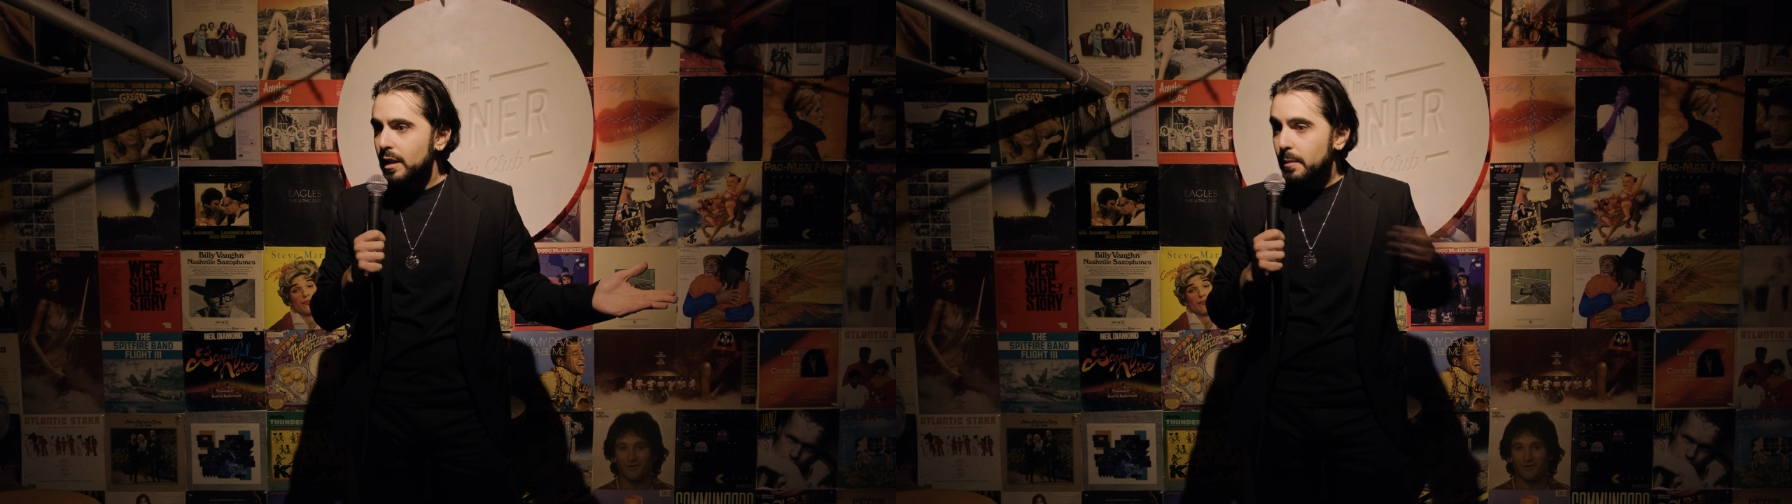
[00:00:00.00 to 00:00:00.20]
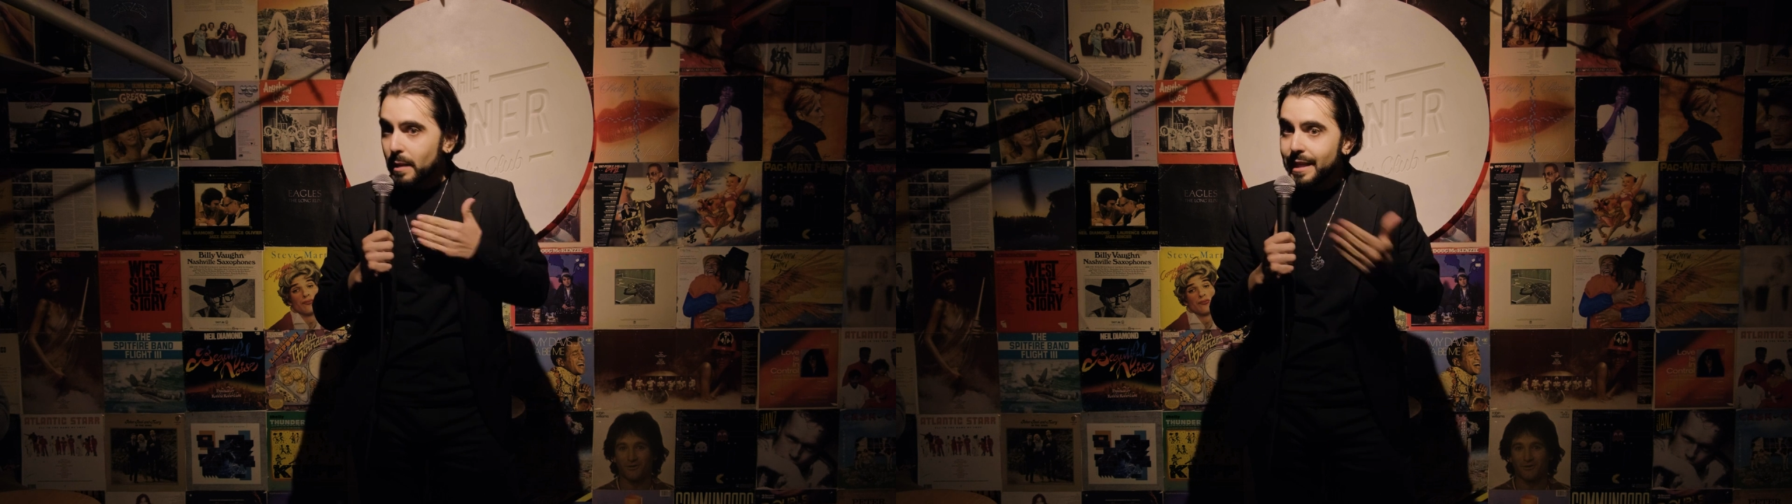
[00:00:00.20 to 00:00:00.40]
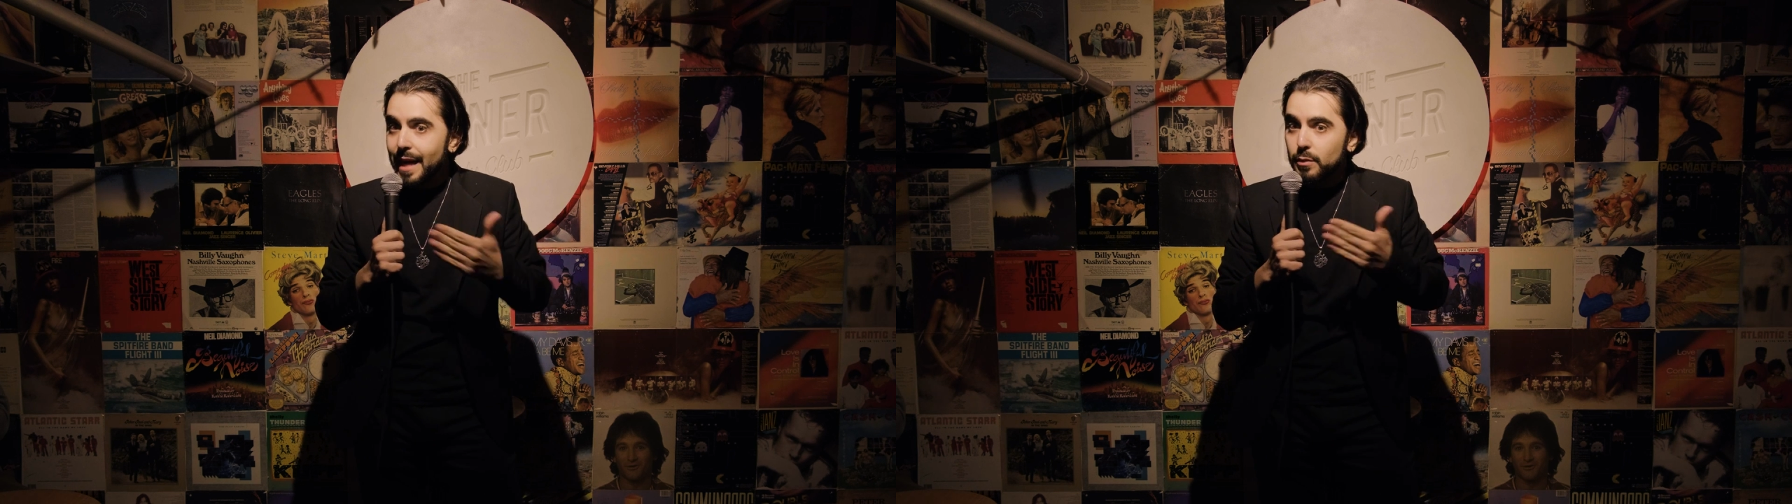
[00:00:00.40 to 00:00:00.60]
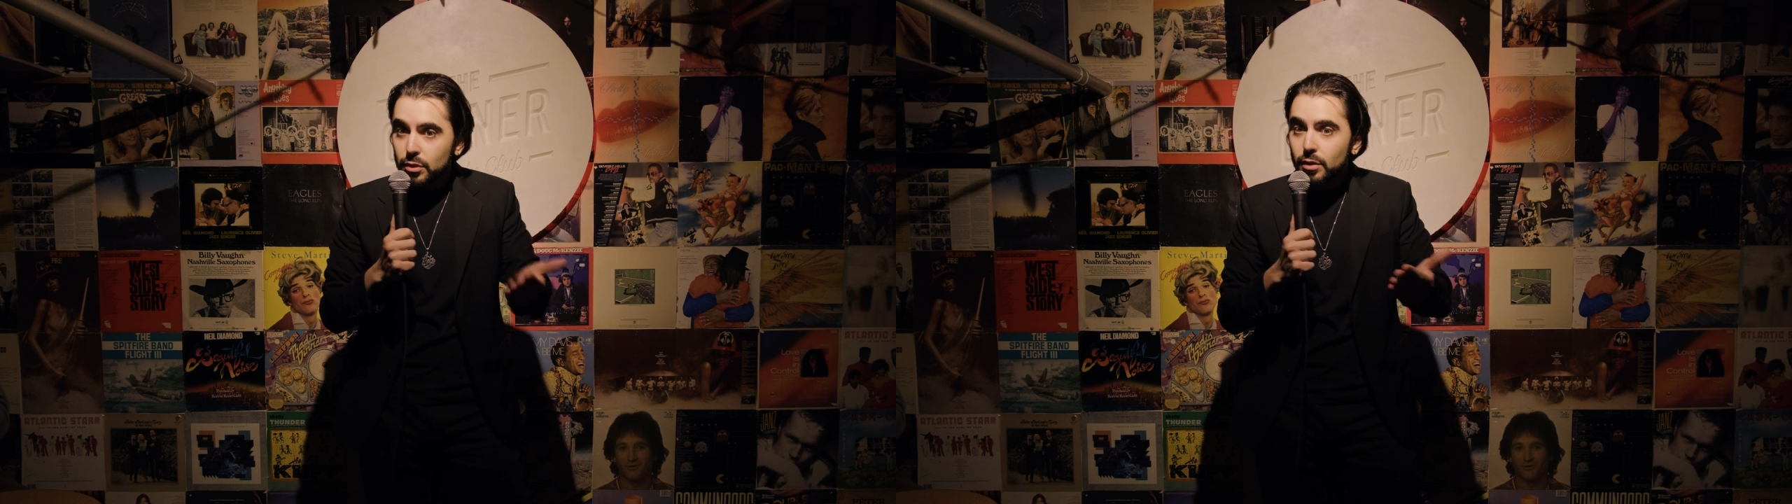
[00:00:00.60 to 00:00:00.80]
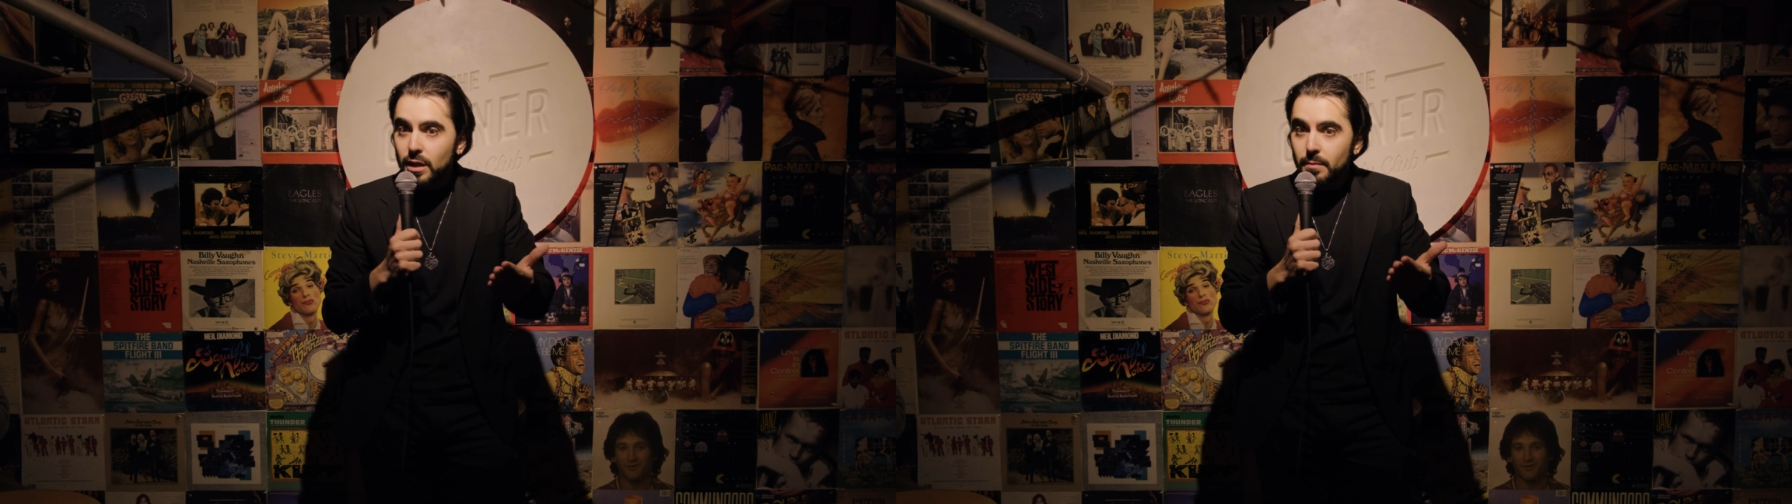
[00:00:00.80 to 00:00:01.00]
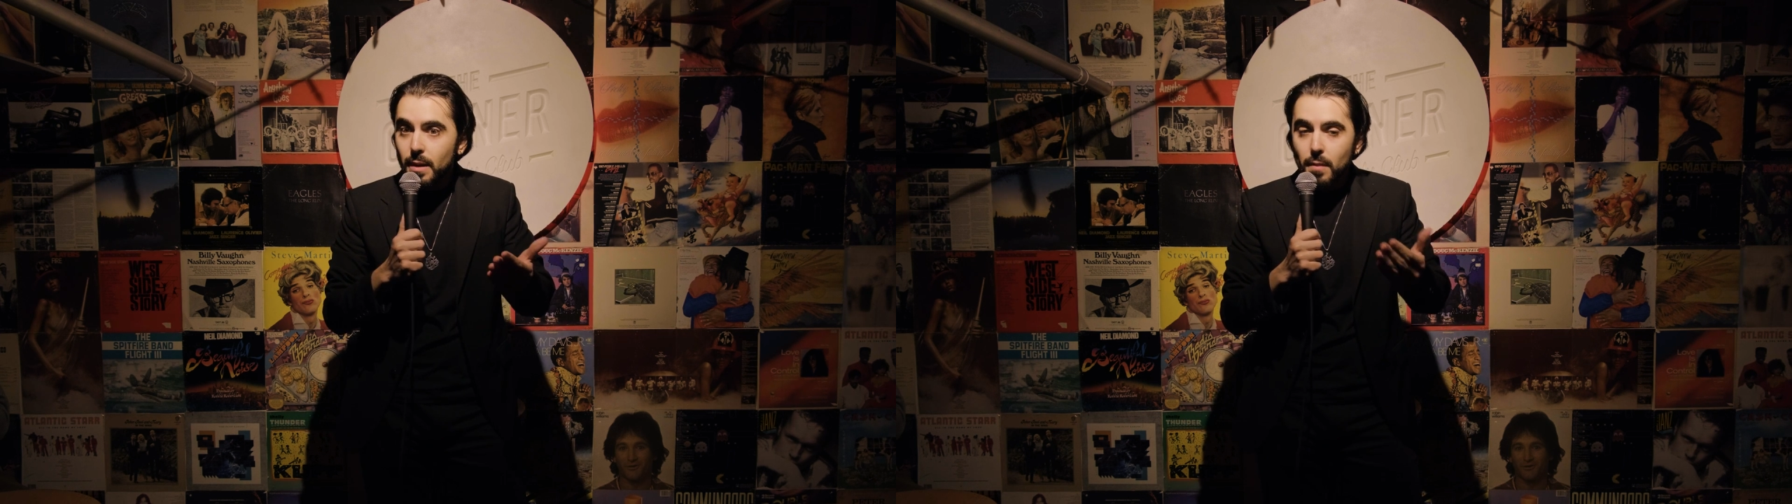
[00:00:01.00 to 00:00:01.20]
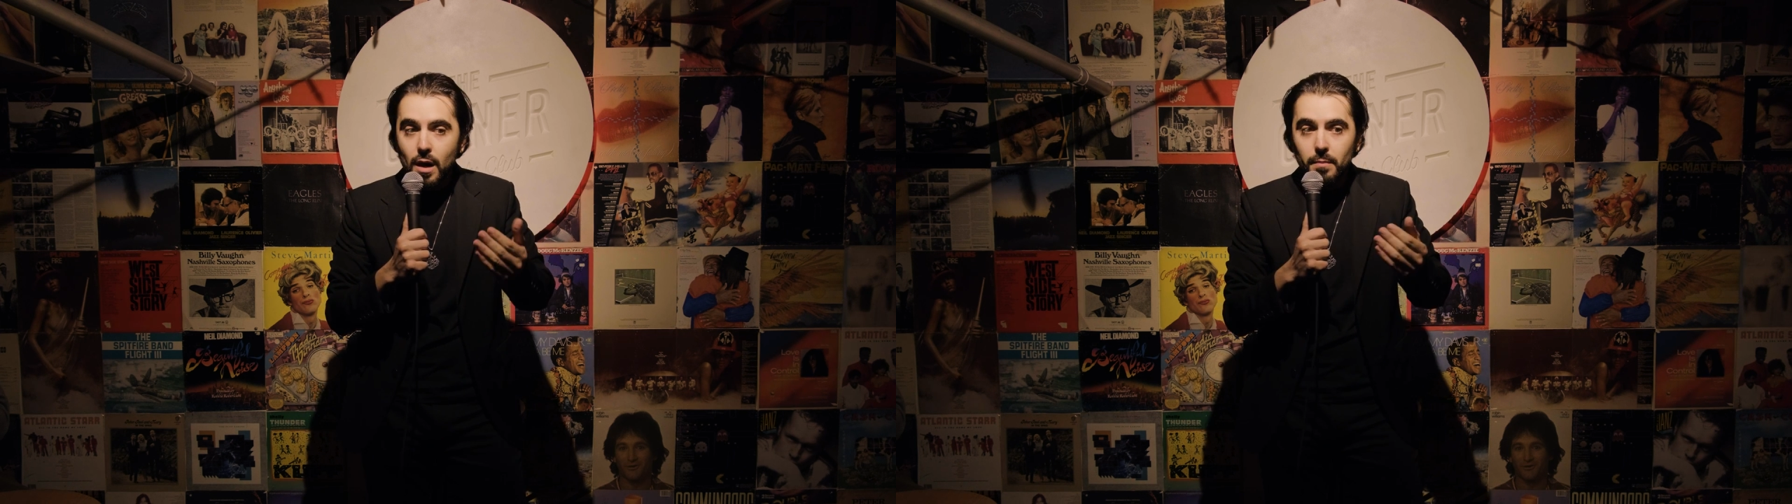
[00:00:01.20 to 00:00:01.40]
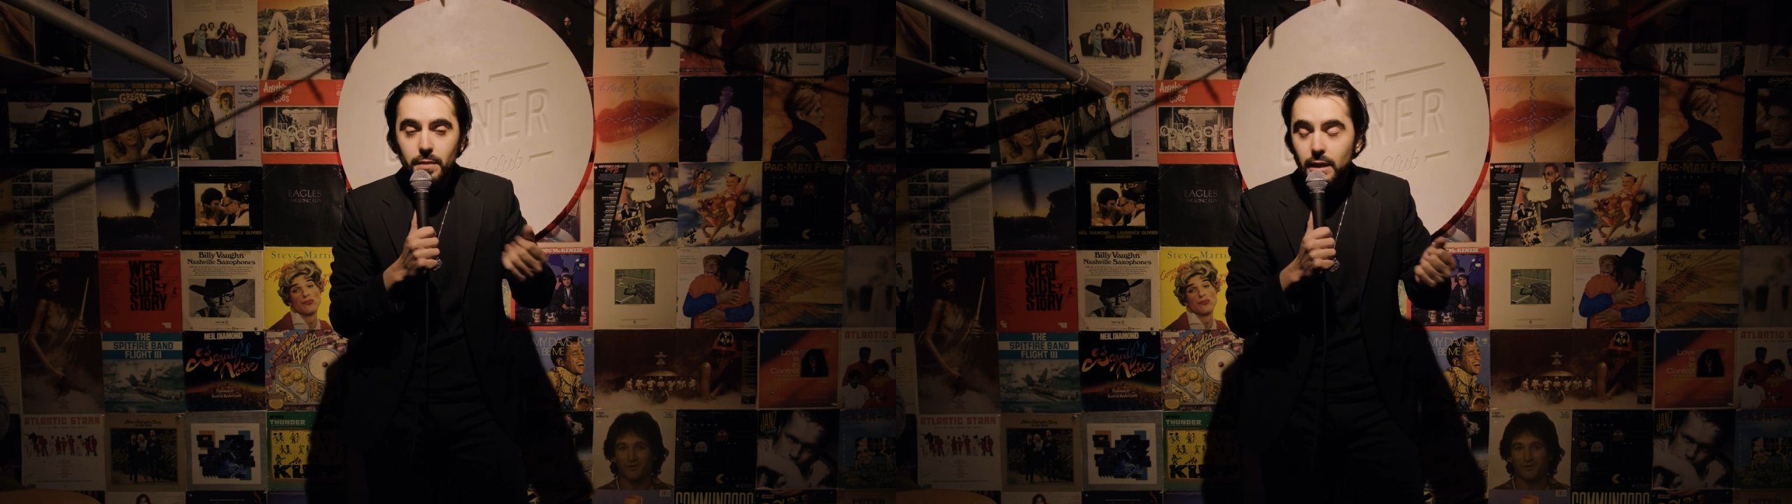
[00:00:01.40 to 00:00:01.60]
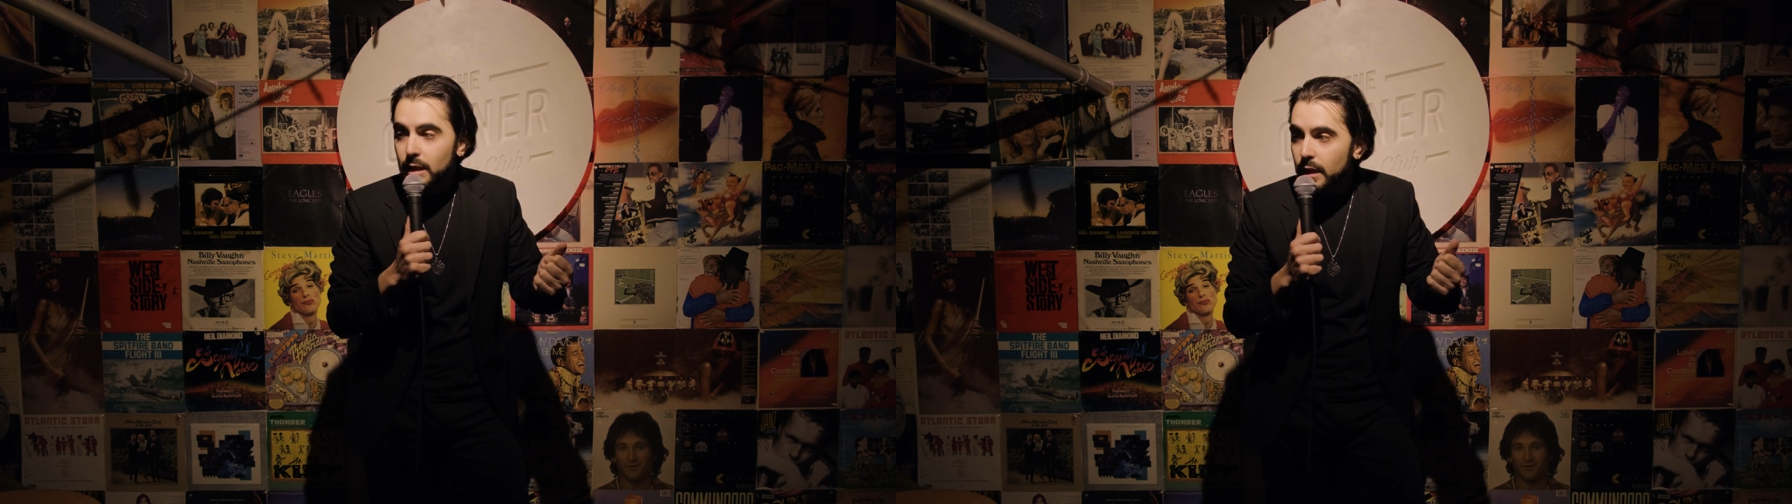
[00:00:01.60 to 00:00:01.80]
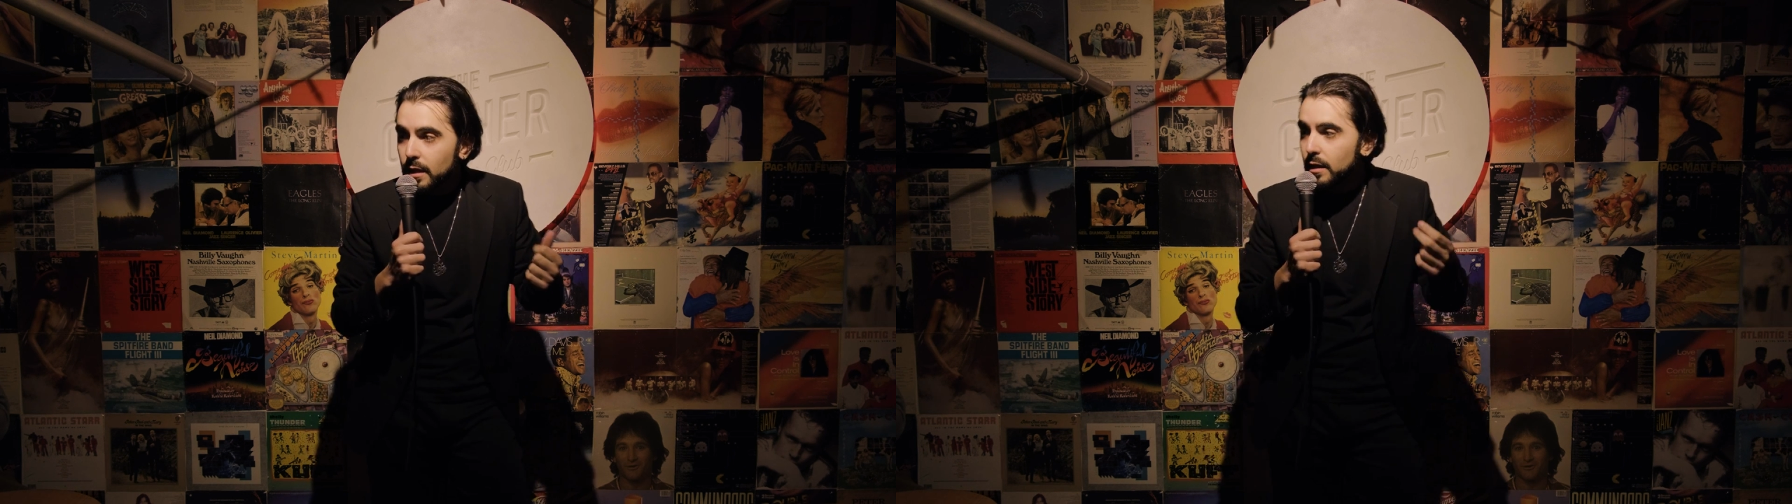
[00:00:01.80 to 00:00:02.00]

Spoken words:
Like my dad was looking at my mom being like,